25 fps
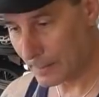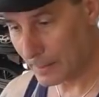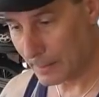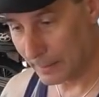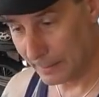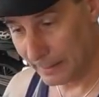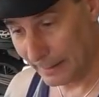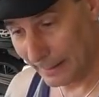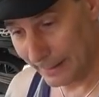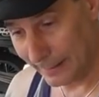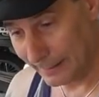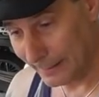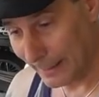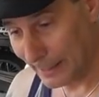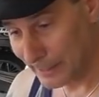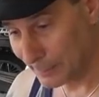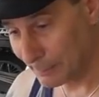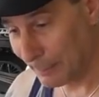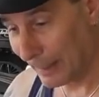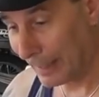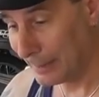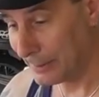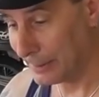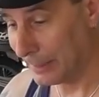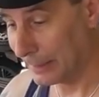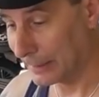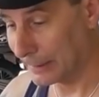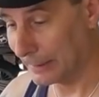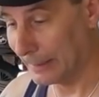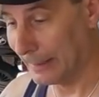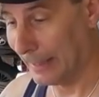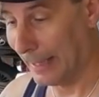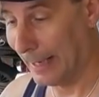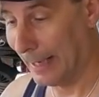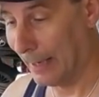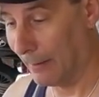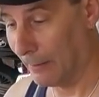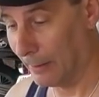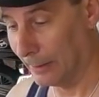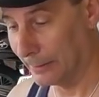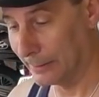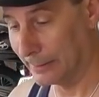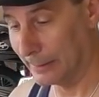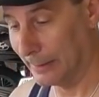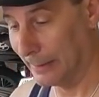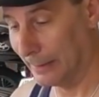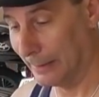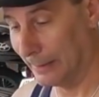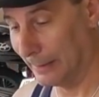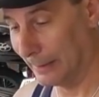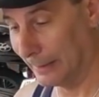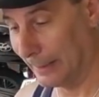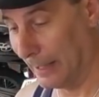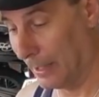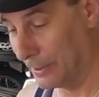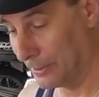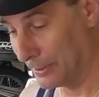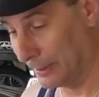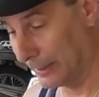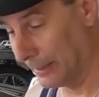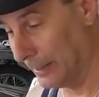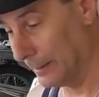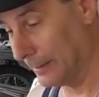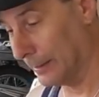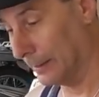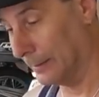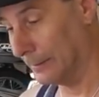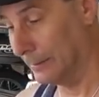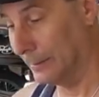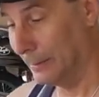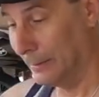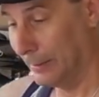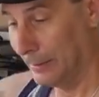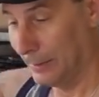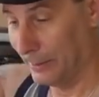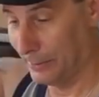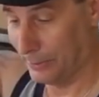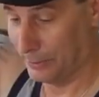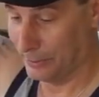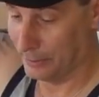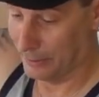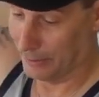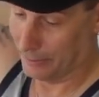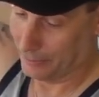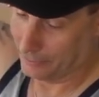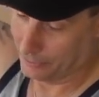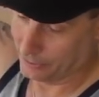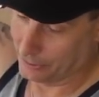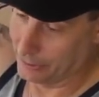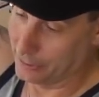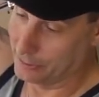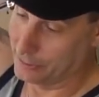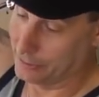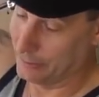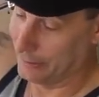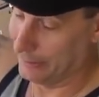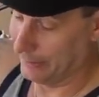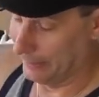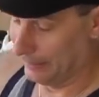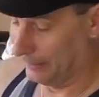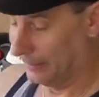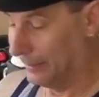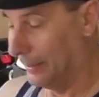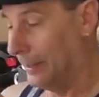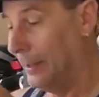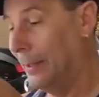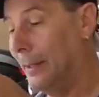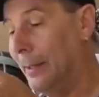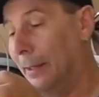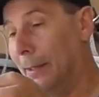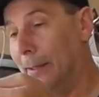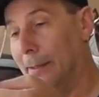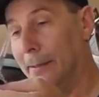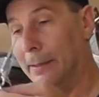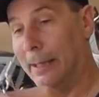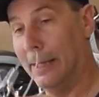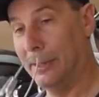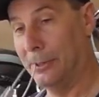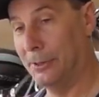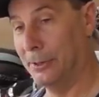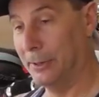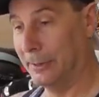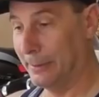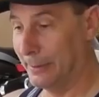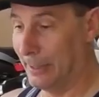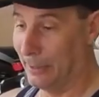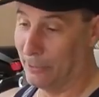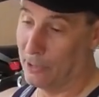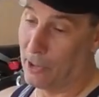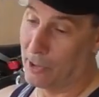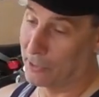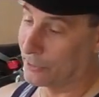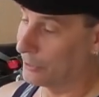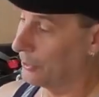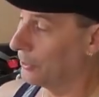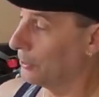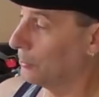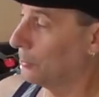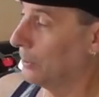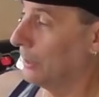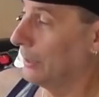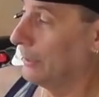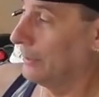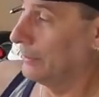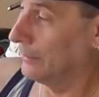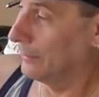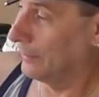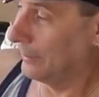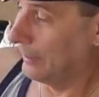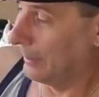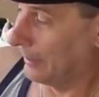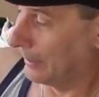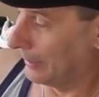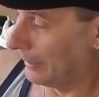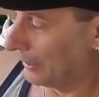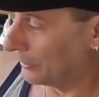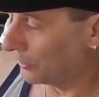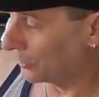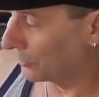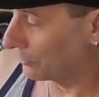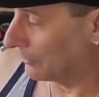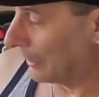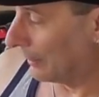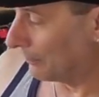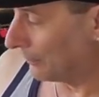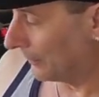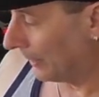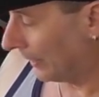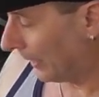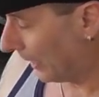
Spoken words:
and that's basically how it goes together. It's, you know, it sits there. That's the lock to the wheel. You can then strap that